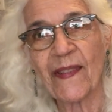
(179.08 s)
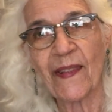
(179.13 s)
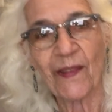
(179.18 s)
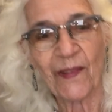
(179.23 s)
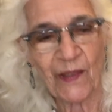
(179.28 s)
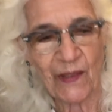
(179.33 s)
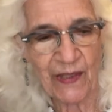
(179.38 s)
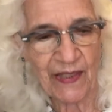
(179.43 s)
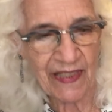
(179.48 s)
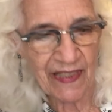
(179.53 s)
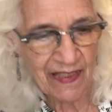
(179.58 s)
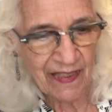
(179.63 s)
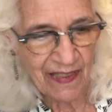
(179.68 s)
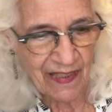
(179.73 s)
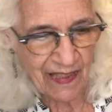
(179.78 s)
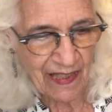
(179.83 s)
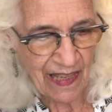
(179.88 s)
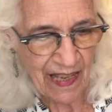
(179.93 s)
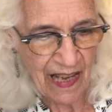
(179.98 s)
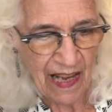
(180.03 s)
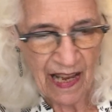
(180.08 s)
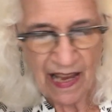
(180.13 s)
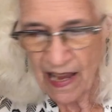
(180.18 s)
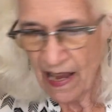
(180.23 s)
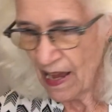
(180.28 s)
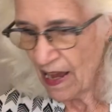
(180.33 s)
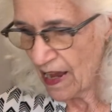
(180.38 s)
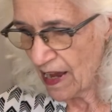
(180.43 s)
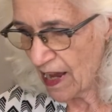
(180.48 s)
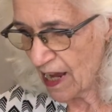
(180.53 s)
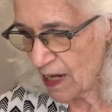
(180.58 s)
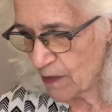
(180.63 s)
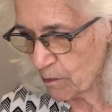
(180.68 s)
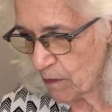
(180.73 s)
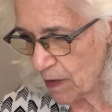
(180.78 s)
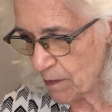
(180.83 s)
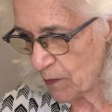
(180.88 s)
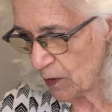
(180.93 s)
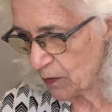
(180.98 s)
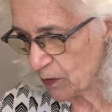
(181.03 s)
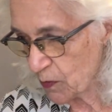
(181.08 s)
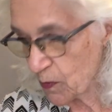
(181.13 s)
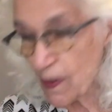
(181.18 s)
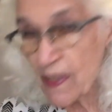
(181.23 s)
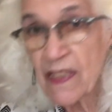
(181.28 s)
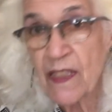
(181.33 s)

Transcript: in the 30s and my most